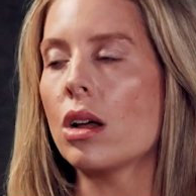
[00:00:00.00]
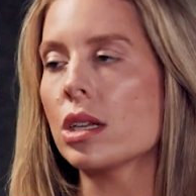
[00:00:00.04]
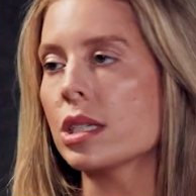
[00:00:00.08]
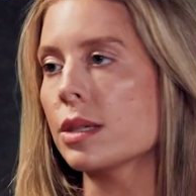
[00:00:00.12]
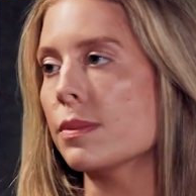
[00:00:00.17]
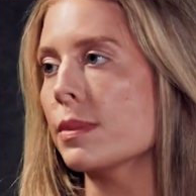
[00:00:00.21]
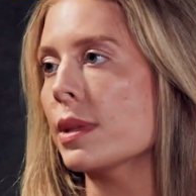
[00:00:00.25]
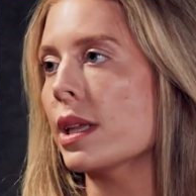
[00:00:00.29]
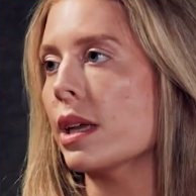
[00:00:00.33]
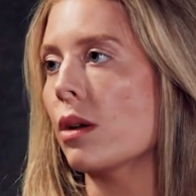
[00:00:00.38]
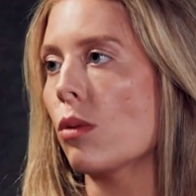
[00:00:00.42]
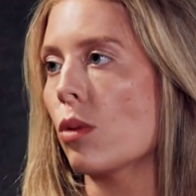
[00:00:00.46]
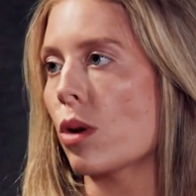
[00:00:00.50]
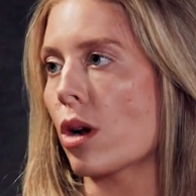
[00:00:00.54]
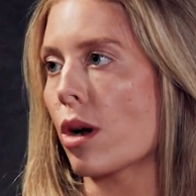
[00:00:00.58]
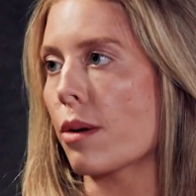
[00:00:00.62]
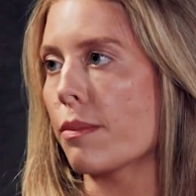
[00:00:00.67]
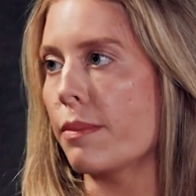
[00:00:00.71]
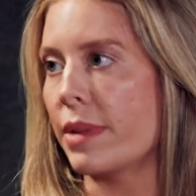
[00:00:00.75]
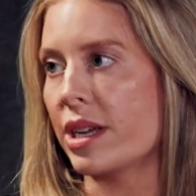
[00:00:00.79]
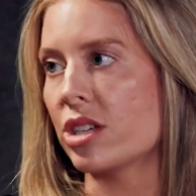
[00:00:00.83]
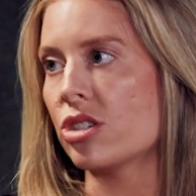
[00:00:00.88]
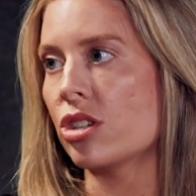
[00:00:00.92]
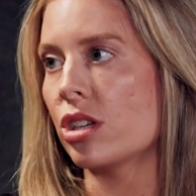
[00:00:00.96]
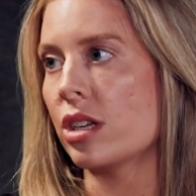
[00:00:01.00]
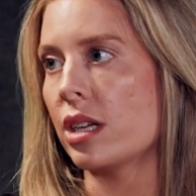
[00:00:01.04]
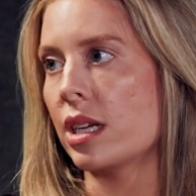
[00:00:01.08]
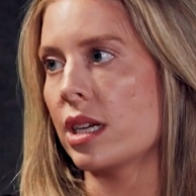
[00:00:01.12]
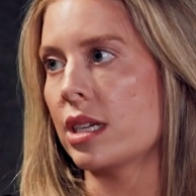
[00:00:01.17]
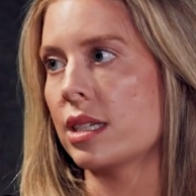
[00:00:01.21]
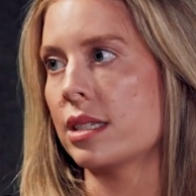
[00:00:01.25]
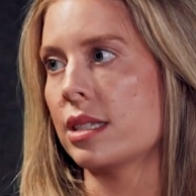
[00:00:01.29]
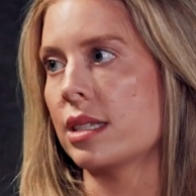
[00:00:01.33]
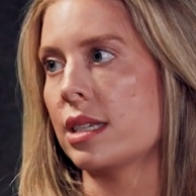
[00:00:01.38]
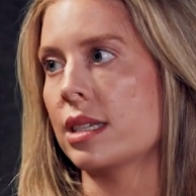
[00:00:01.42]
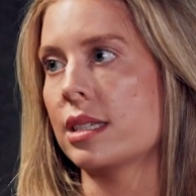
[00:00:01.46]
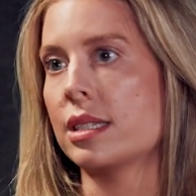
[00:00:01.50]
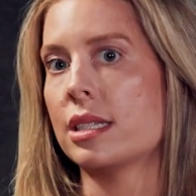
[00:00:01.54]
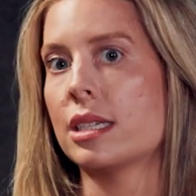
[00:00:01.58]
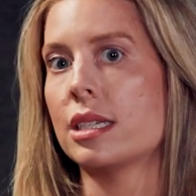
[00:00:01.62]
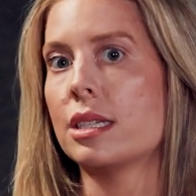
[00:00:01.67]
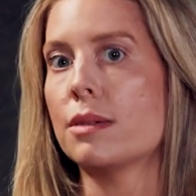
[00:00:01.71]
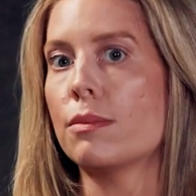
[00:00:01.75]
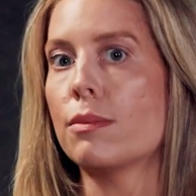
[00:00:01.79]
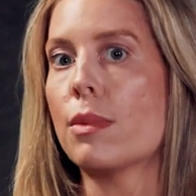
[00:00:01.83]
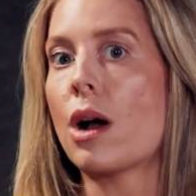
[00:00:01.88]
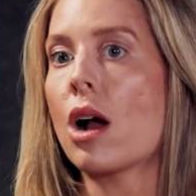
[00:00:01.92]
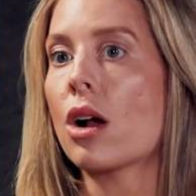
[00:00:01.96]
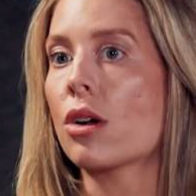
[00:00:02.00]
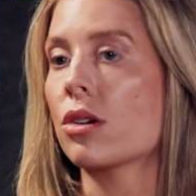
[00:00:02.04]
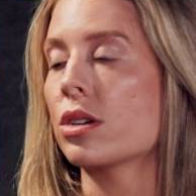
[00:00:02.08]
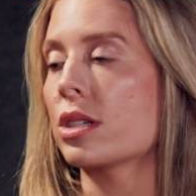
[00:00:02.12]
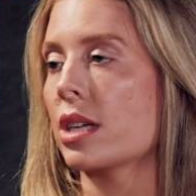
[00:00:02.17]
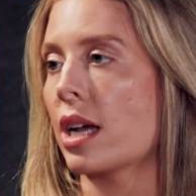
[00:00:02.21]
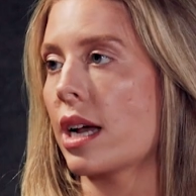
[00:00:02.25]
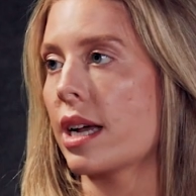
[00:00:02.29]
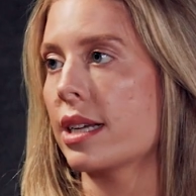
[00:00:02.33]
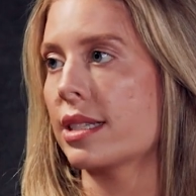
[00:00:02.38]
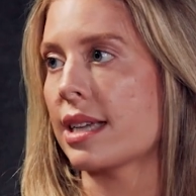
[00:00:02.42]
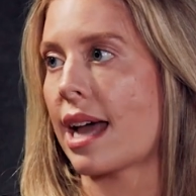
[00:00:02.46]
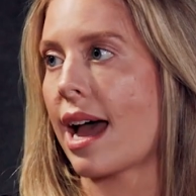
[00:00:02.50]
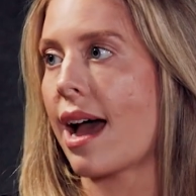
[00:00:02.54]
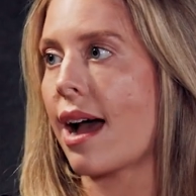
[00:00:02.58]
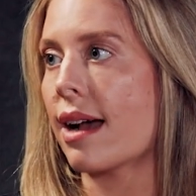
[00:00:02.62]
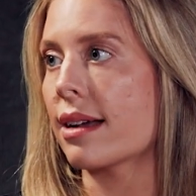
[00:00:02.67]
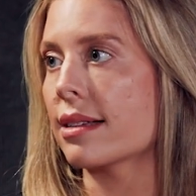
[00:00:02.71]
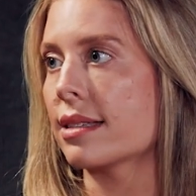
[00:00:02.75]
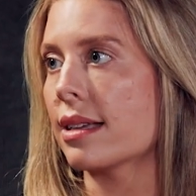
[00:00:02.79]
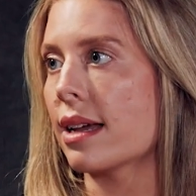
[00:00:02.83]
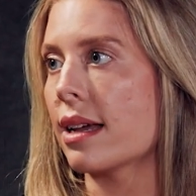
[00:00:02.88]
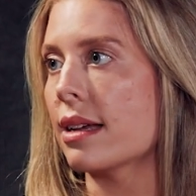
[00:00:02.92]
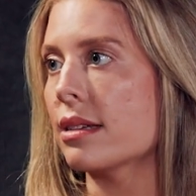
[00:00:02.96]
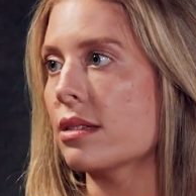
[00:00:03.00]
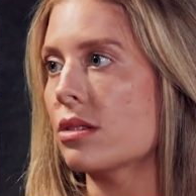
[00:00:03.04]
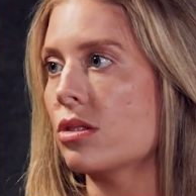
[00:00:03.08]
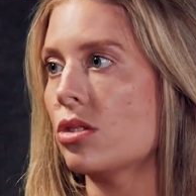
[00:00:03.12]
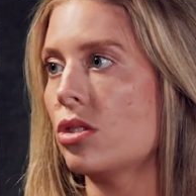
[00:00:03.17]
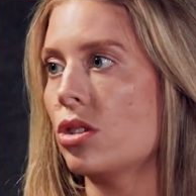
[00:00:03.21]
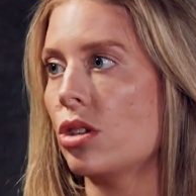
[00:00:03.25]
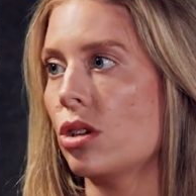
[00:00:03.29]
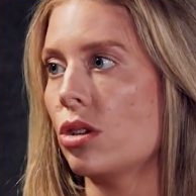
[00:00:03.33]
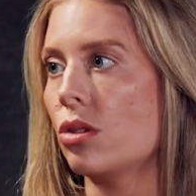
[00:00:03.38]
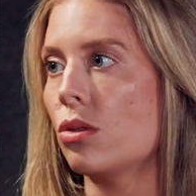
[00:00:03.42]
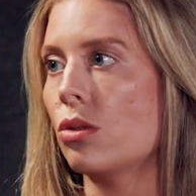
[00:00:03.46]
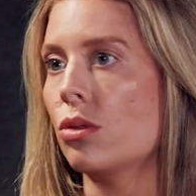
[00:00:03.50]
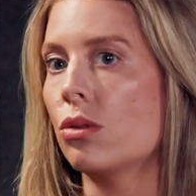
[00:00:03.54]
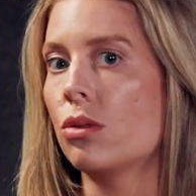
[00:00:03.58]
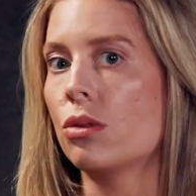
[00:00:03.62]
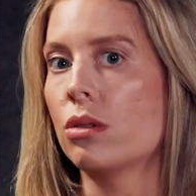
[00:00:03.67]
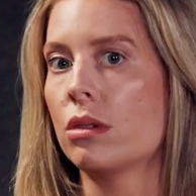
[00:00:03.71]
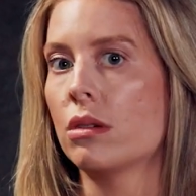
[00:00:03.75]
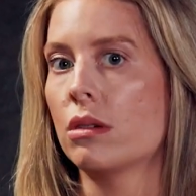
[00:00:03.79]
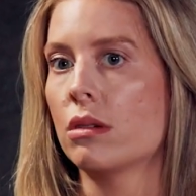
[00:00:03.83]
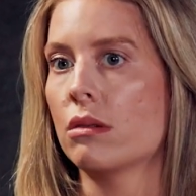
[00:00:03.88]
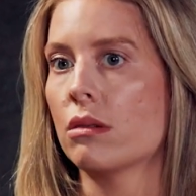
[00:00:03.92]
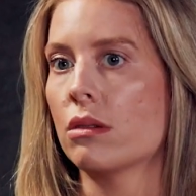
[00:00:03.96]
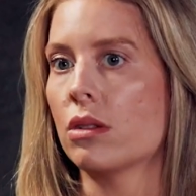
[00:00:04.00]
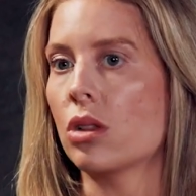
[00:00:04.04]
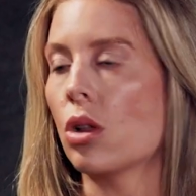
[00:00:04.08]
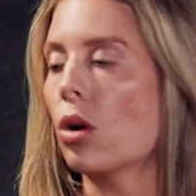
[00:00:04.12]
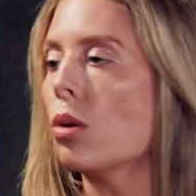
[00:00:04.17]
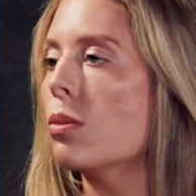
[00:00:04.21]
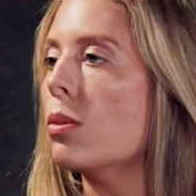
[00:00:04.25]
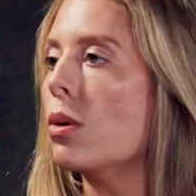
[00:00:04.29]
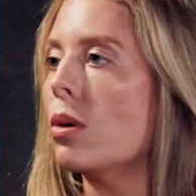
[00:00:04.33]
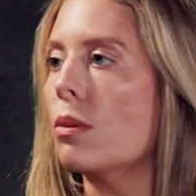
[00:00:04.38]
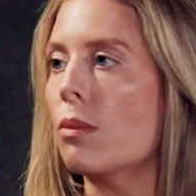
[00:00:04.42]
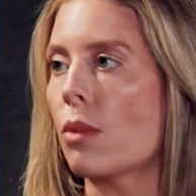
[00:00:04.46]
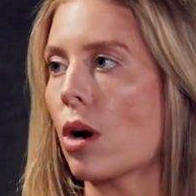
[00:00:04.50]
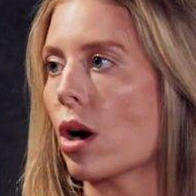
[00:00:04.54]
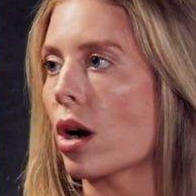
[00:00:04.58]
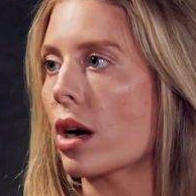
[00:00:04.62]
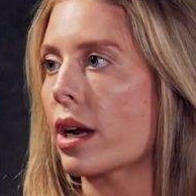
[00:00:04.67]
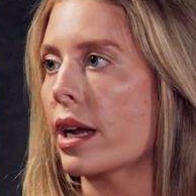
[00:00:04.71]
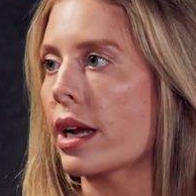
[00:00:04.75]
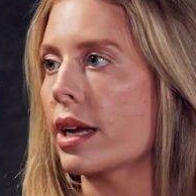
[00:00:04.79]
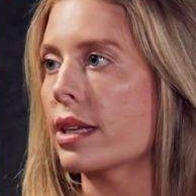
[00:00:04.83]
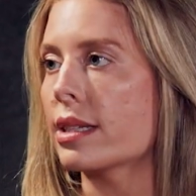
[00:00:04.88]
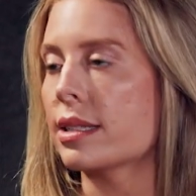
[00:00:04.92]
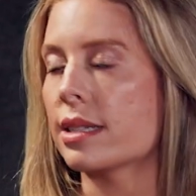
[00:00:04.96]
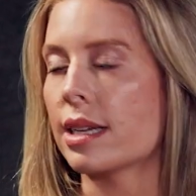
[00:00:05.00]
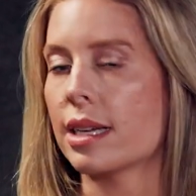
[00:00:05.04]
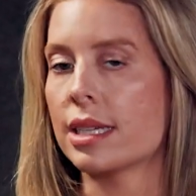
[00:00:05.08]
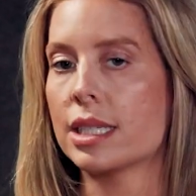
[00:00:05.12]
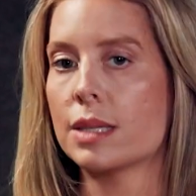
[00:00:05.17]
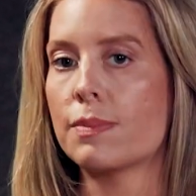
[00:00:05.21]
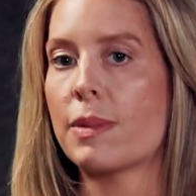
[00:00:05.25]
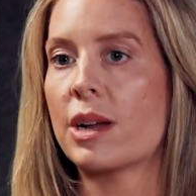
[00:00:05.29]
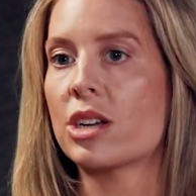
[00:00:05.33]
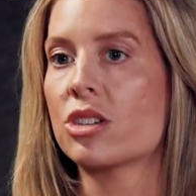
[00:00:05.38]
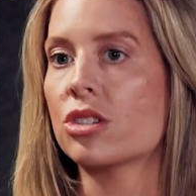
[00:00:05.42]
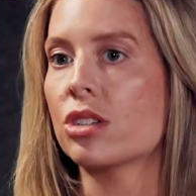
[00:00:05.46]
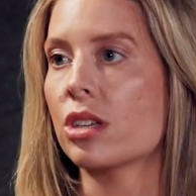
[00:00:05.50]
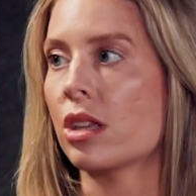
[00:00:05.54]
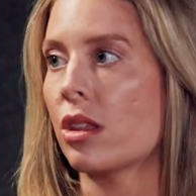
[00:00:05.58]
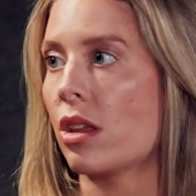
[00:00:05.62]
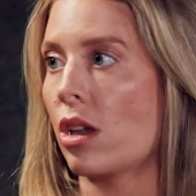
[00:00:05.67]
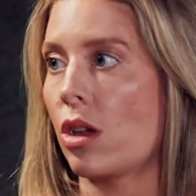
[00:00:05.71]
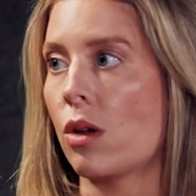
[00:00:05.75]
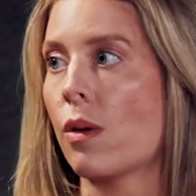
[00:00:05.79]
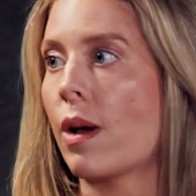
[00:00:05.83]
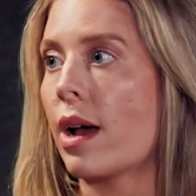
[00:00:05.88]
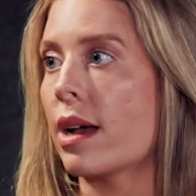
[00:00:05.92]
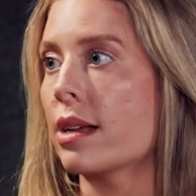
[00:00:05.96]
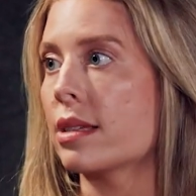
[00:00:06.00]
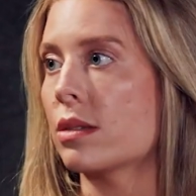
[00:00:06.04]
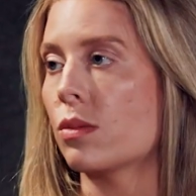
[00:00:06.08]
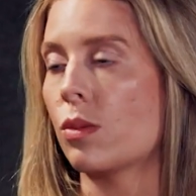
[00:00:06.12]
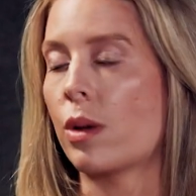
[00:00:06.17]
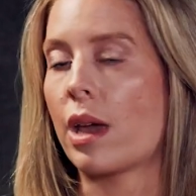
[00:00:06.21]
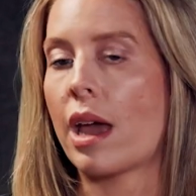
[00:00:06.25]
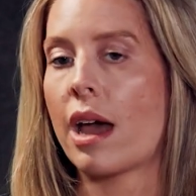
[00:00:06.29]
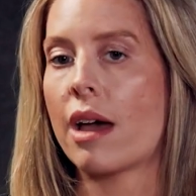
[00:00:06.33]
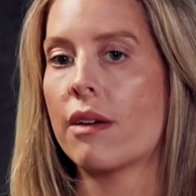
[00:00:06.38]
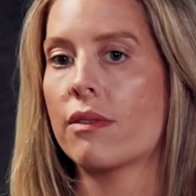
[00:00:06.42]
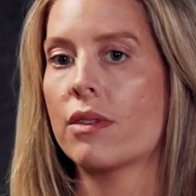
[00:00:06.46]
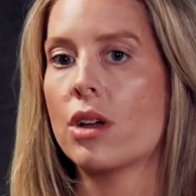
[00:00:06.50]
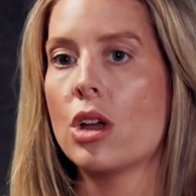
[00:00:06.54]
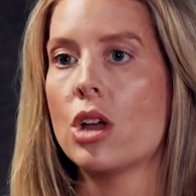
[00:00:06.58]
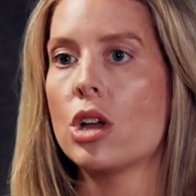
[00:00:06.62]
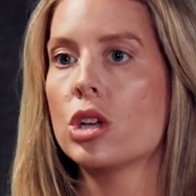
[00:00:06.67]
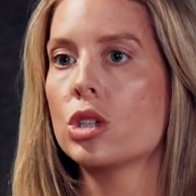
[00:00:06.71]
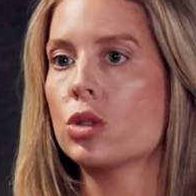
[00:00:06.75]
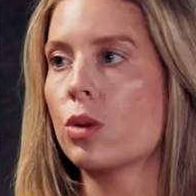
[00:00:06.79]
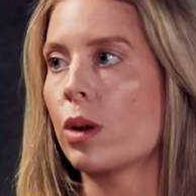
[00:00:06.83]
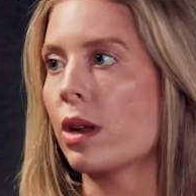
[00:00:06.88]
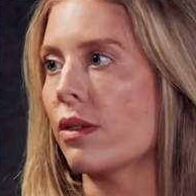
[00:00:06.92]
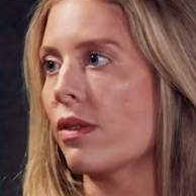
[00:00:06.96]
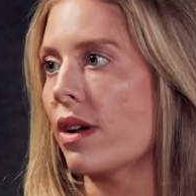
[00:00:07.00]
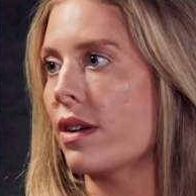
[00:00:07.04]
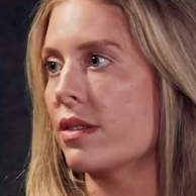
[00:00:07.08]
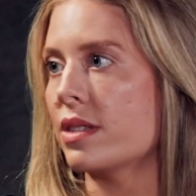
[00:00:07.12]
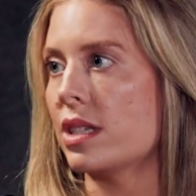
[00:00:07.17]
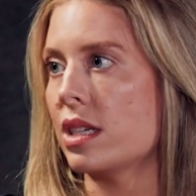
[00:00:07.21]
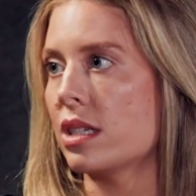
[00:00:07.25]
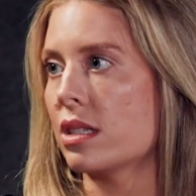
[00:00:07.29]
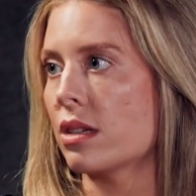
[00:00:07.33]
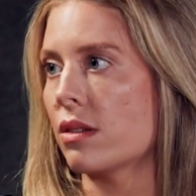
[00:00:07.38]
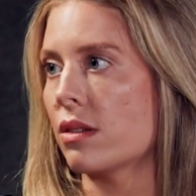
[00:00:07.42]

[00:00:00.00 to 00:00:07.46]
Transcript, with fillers: ultimately what our mission is is to democratize access to global markets, especially the U.S. We have 25